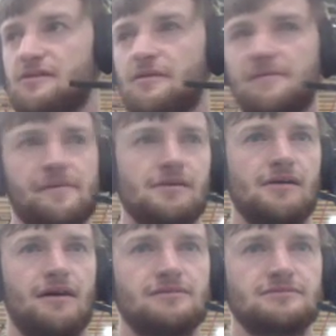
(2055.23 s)
nearly
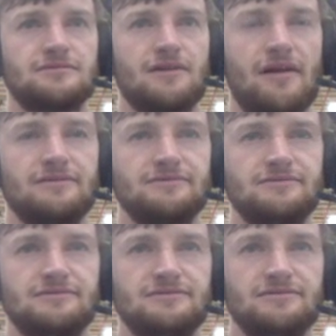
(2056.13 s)
pushed Daly up front as
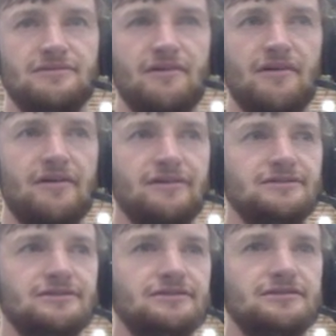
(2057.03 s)
well if we're not another
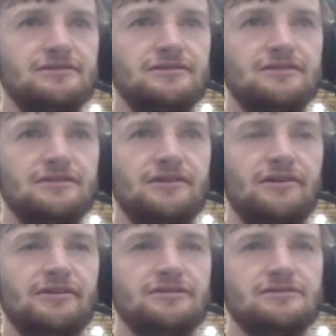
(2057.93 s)
defender,
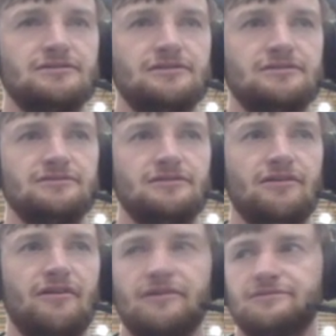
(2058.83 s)
and really just go
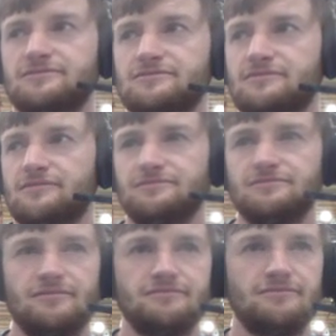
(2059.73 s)
for it. Black, like, to be
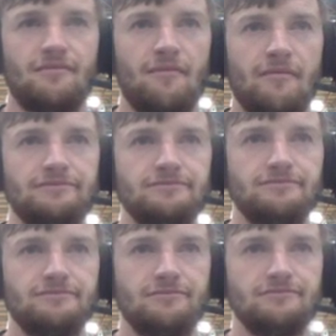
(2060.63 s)
fair,
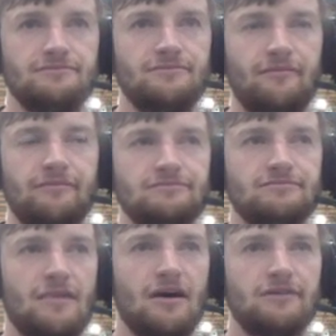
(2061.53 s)
I
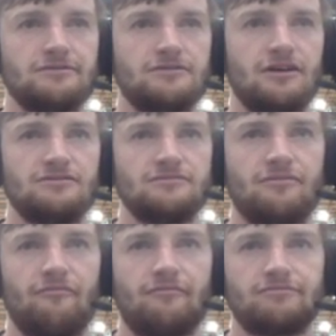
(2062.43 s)
don't know, like, are you going to
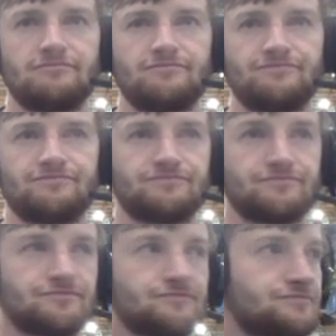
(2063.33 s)
win a shootout?
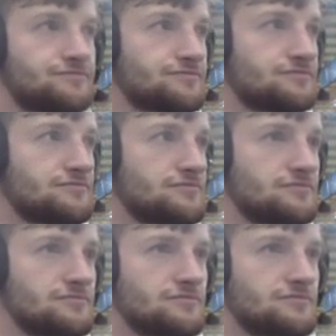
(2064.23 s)
I don't know,
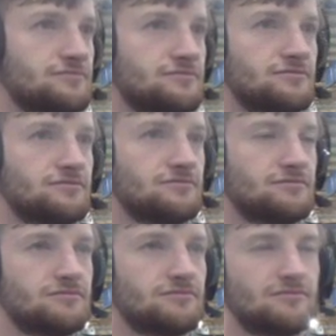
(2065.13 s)
but you're not going to win.
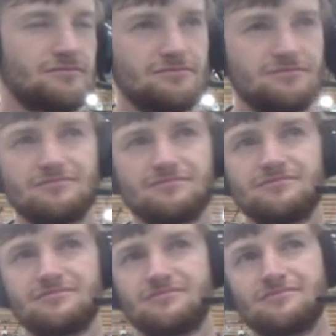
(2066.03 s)
You're not going
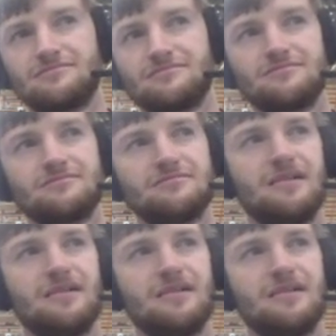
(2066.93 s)
to win without